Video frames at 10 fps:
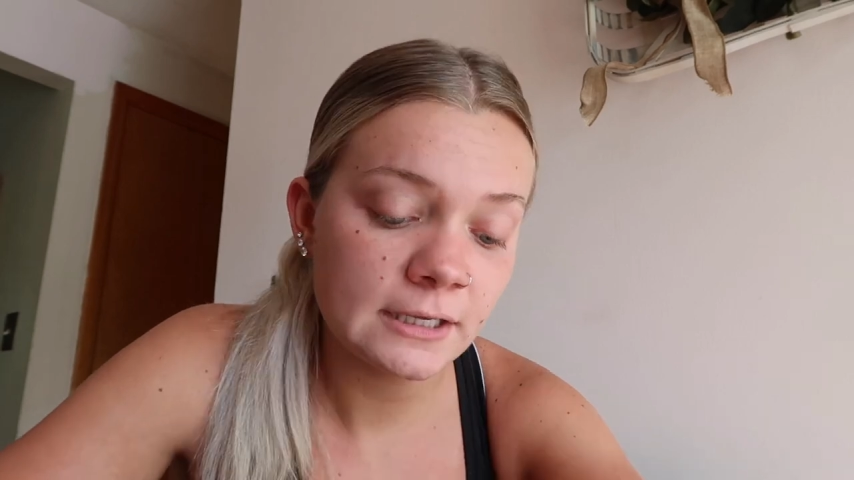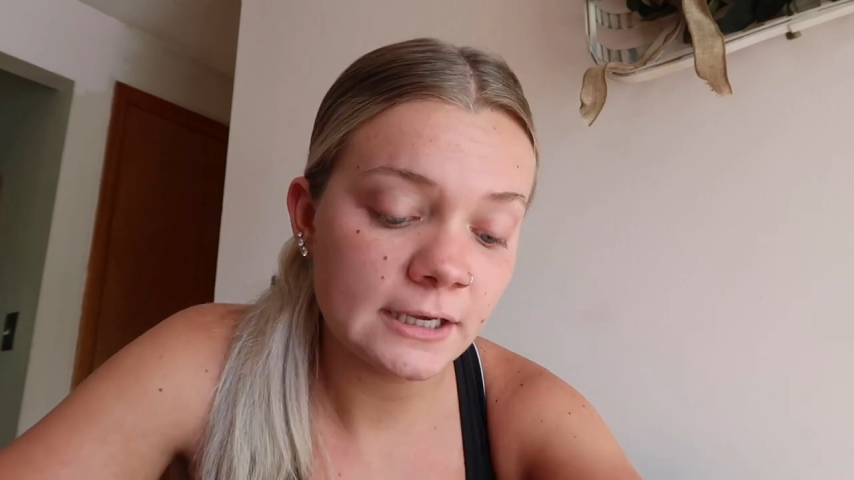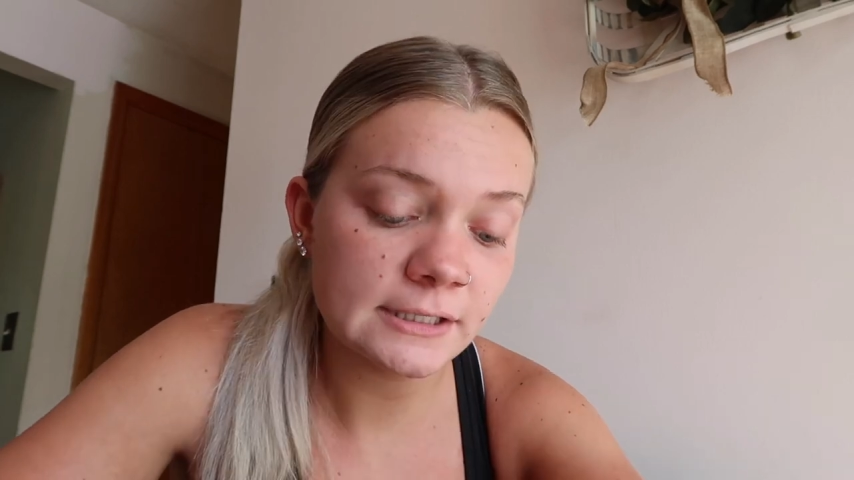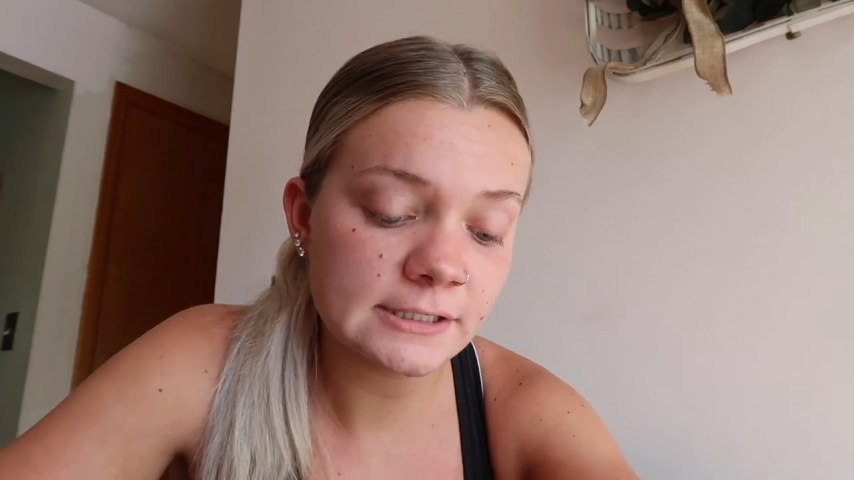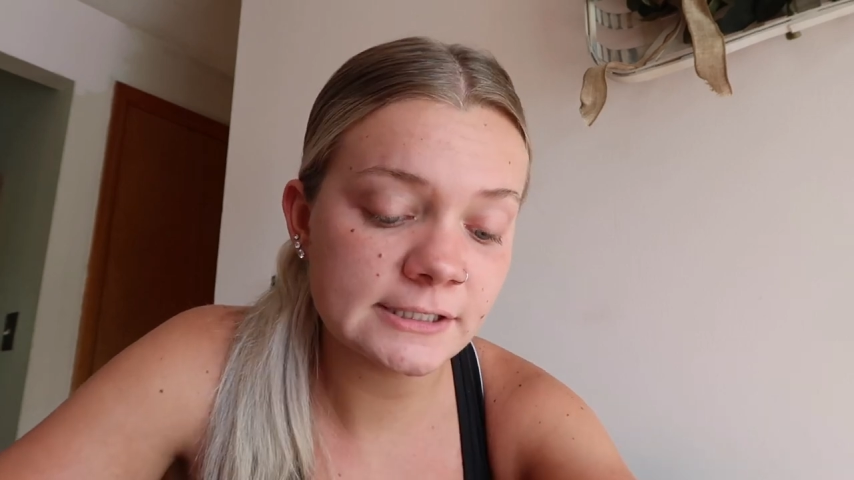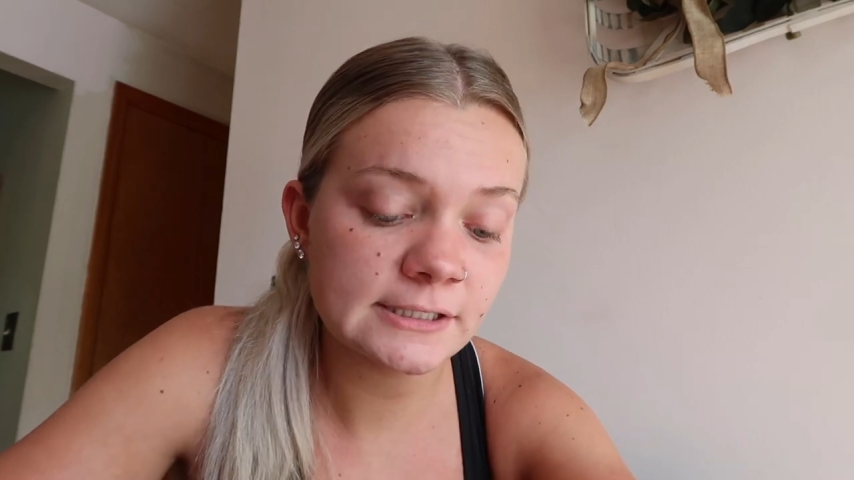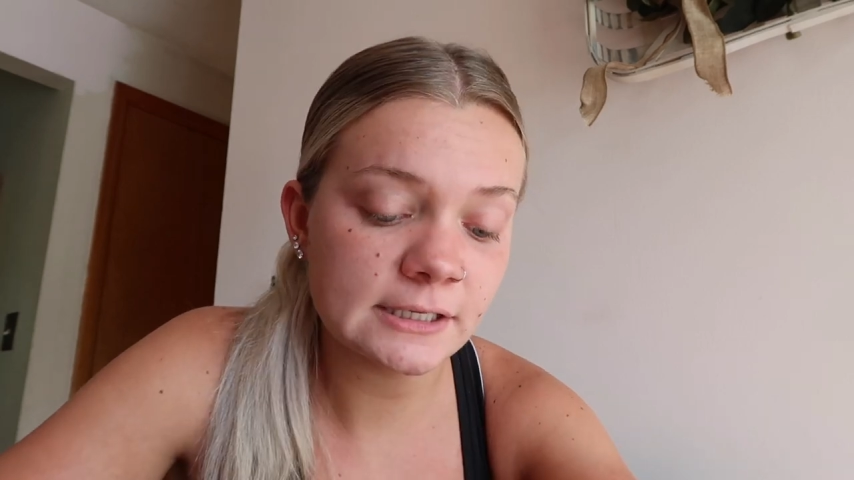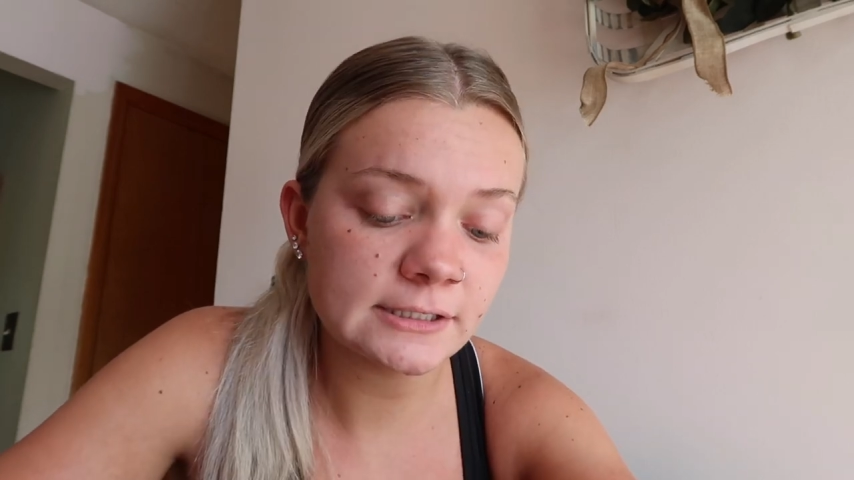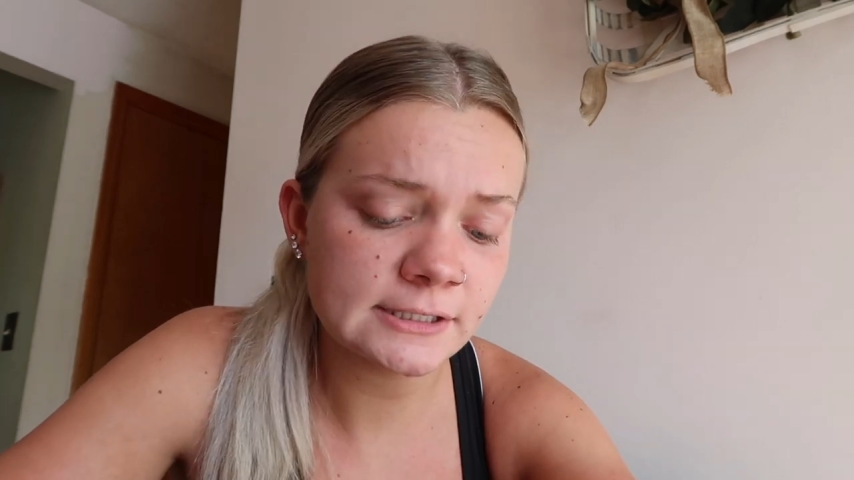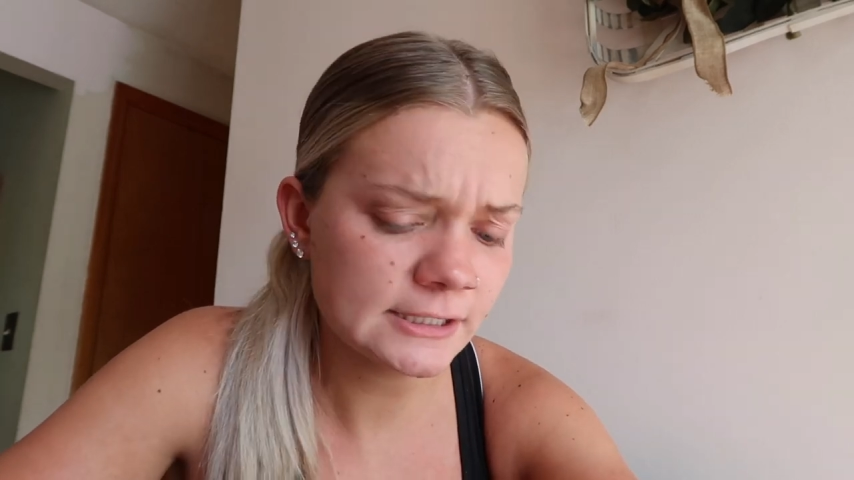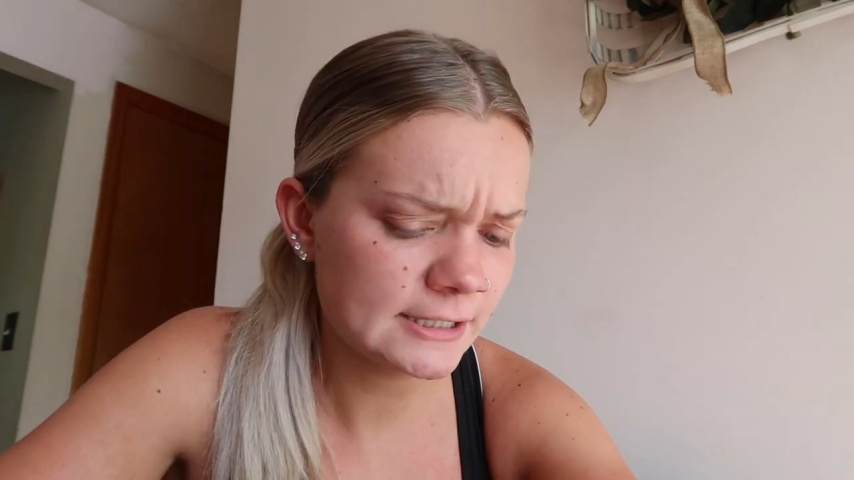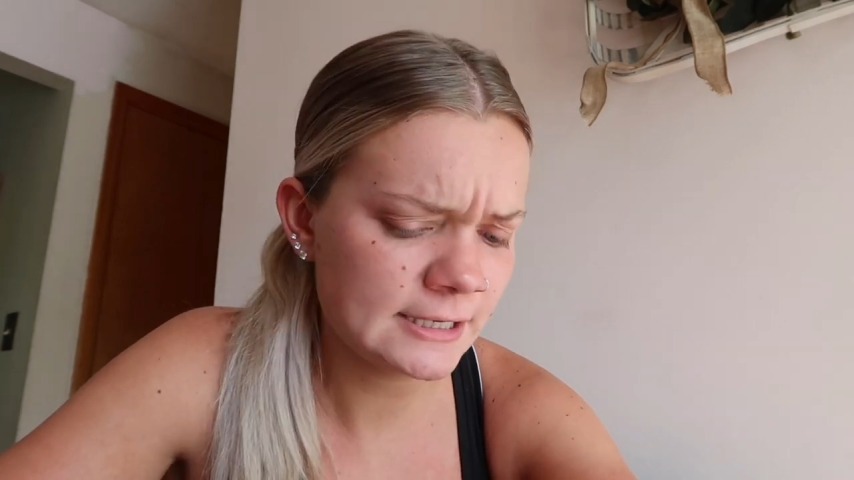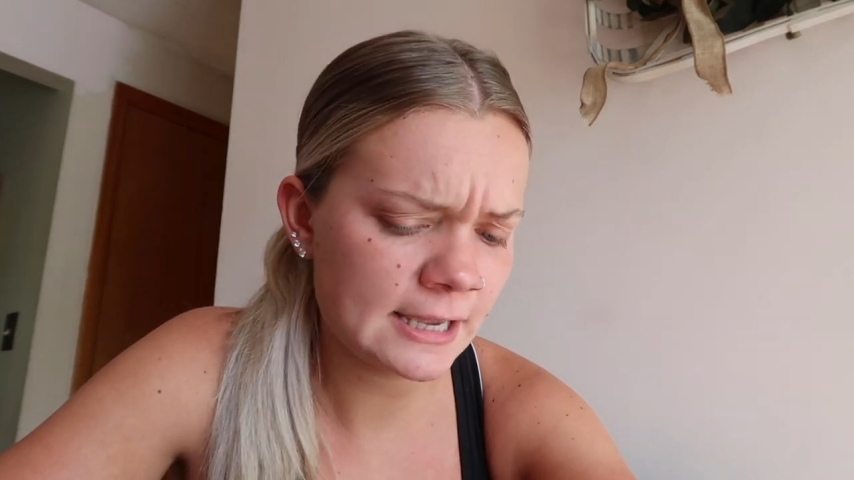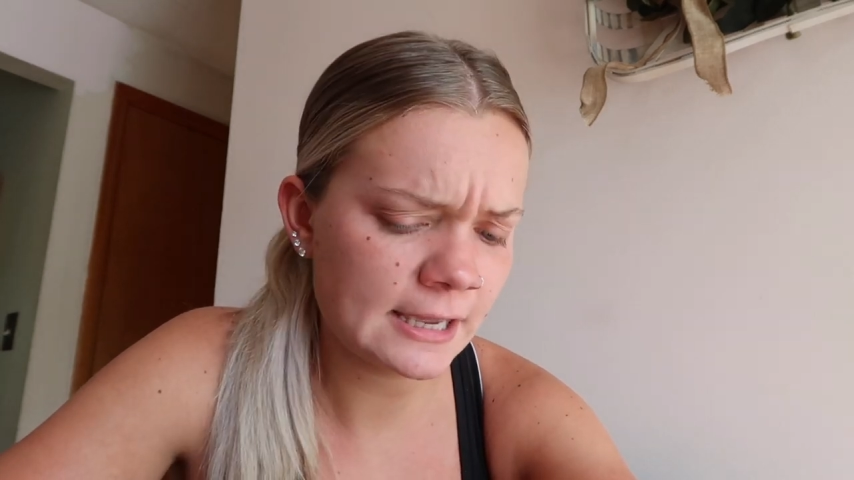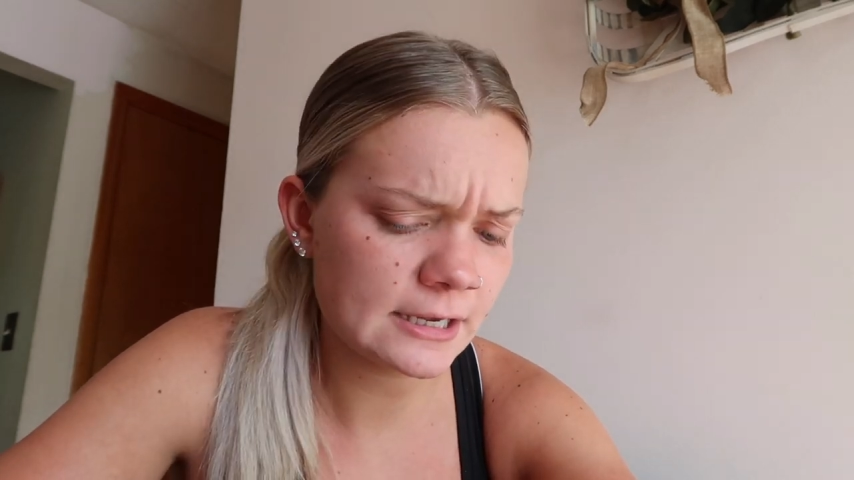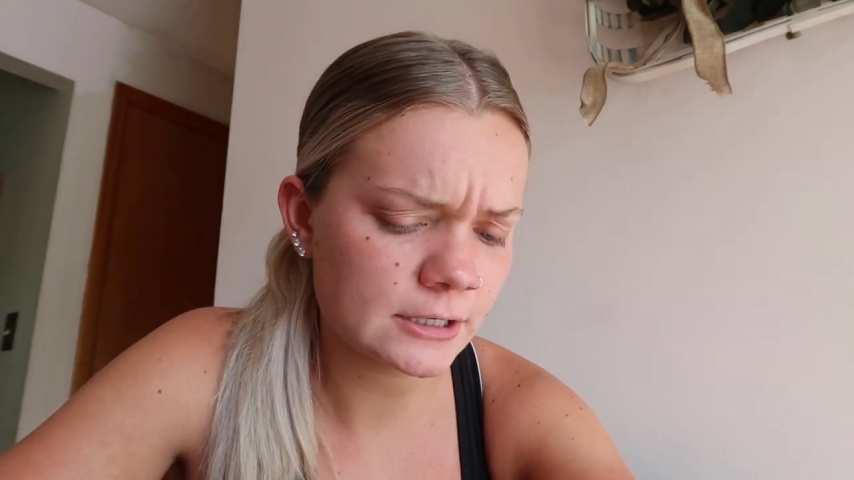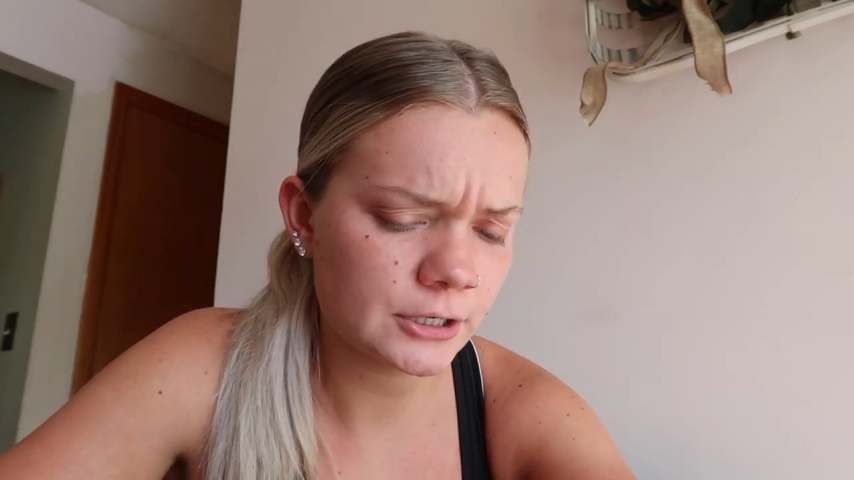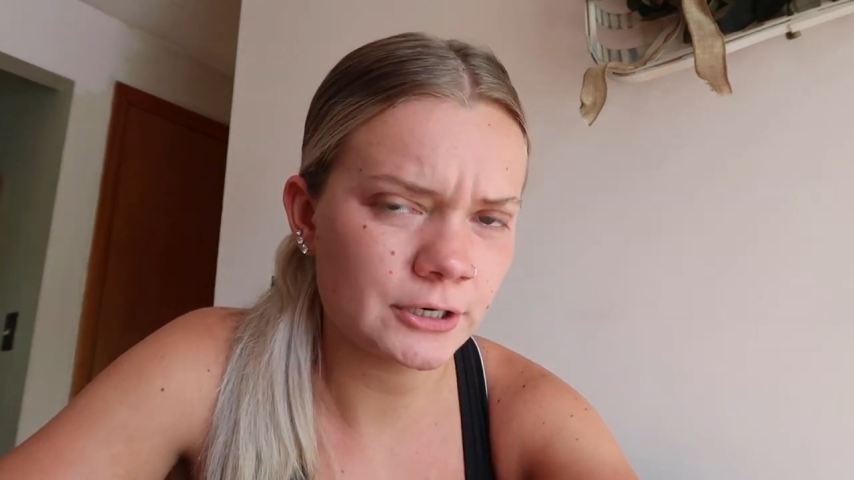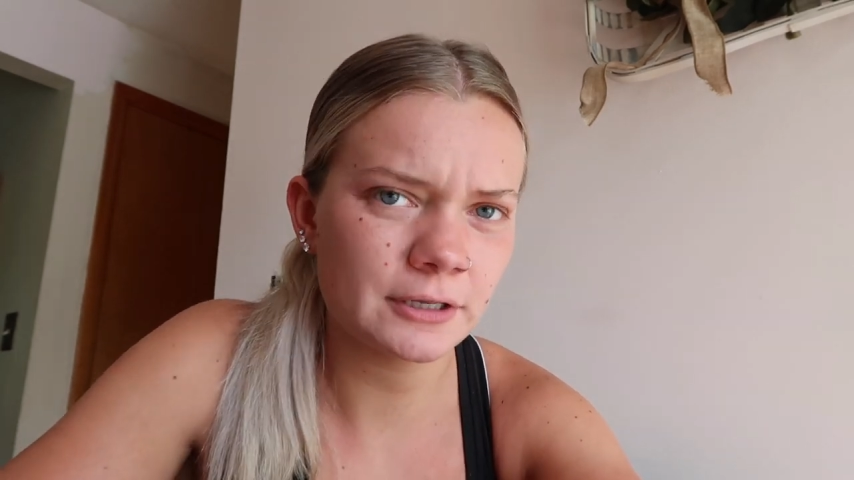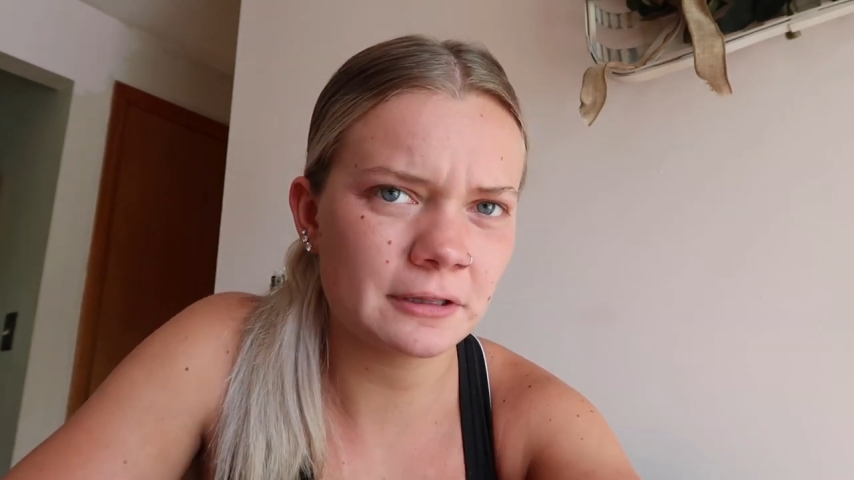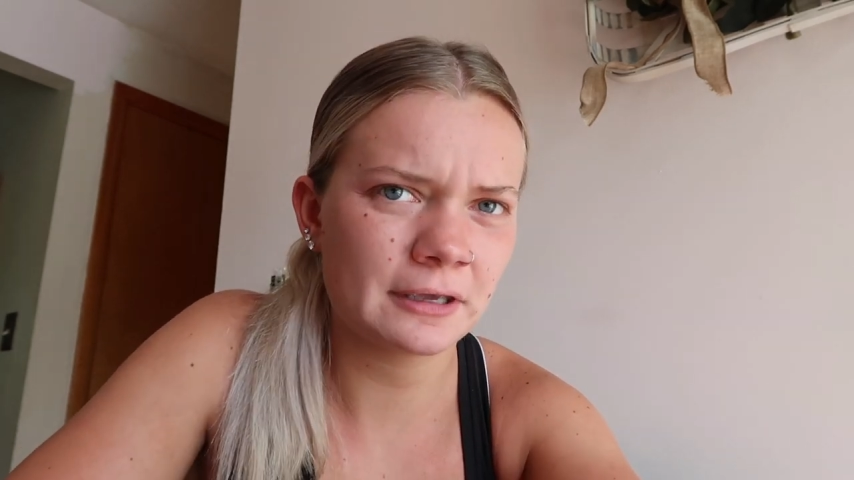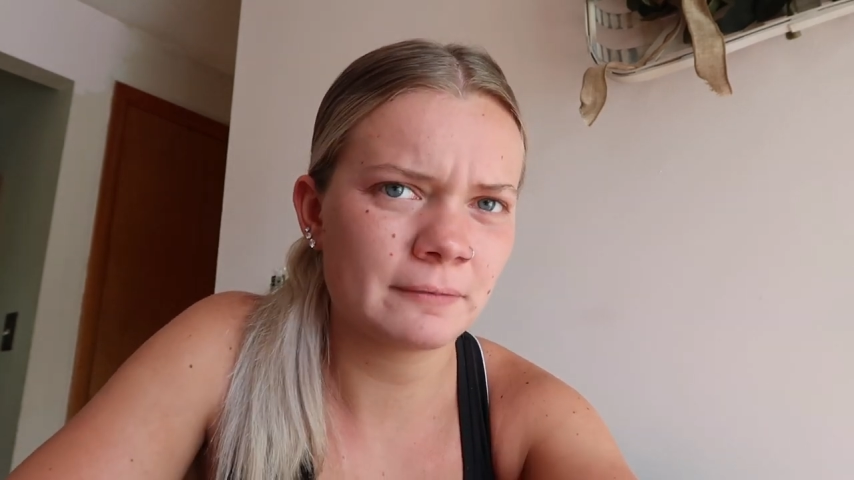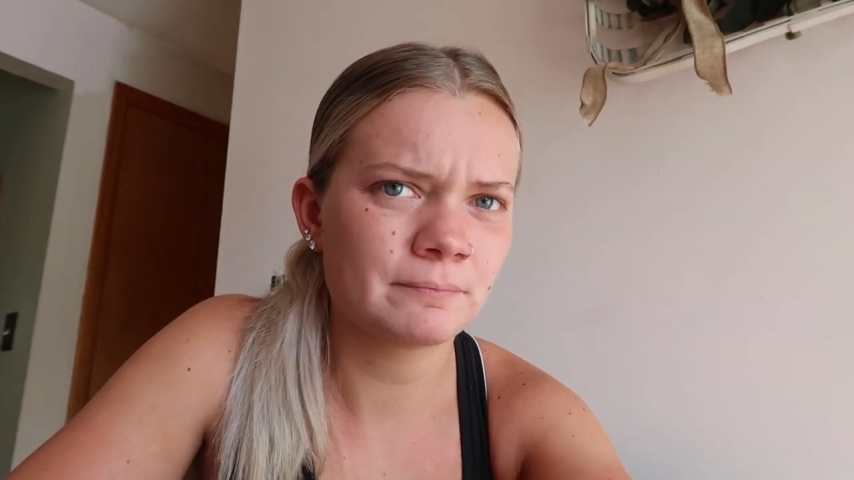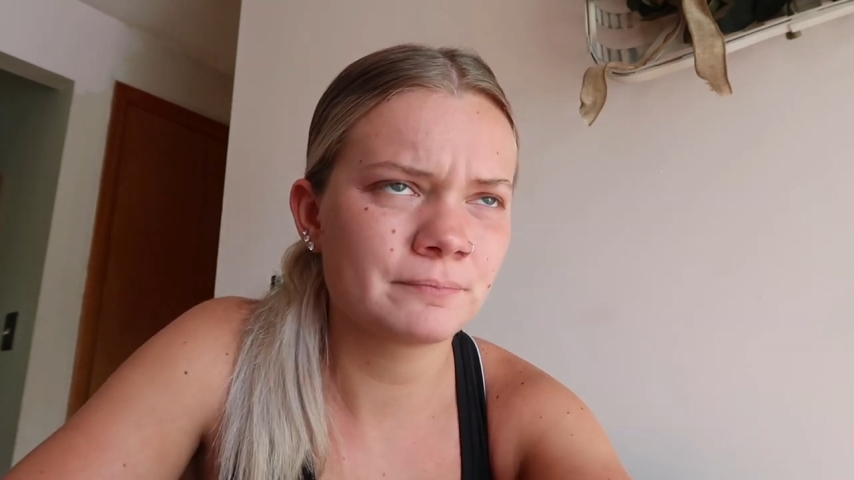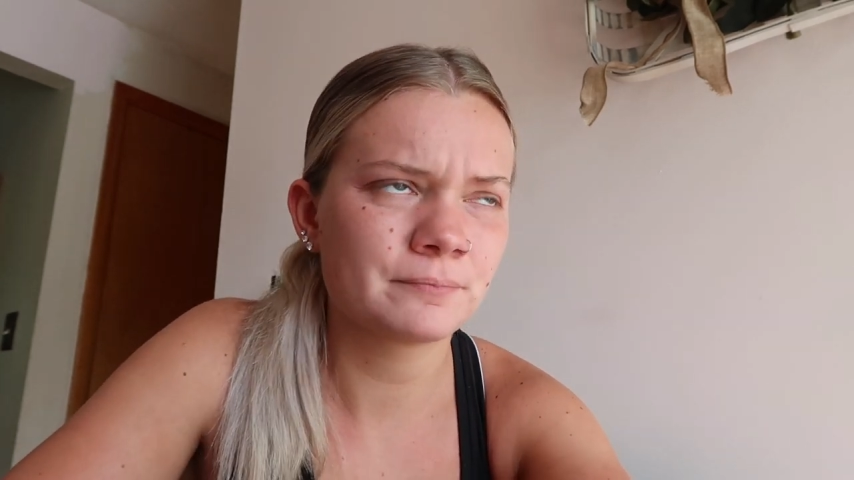It's sixty-eight currently,